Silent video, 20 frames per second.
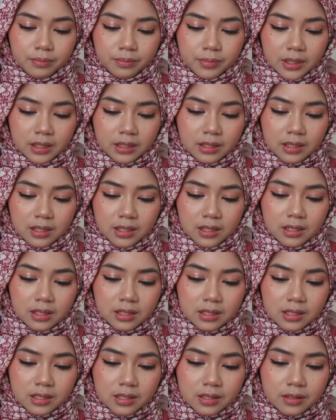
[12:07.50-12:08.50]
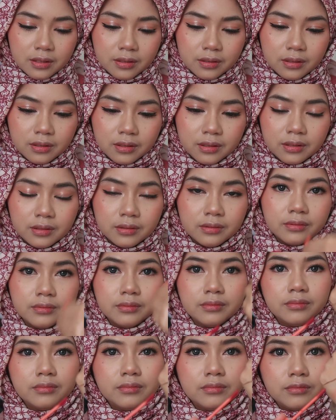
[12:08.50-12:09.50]
Open this.
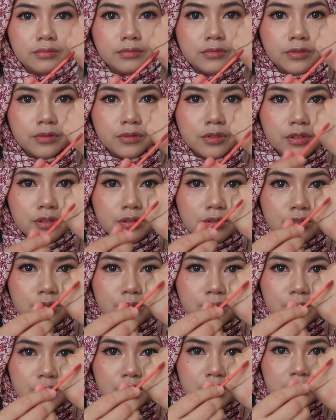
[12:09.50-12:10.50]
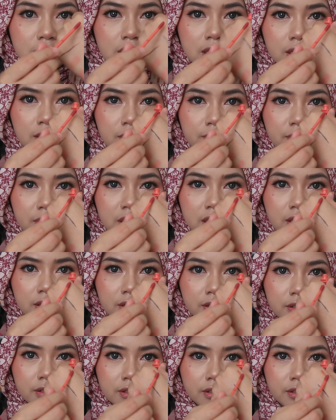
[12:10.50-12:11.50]
I'll just swatch them here.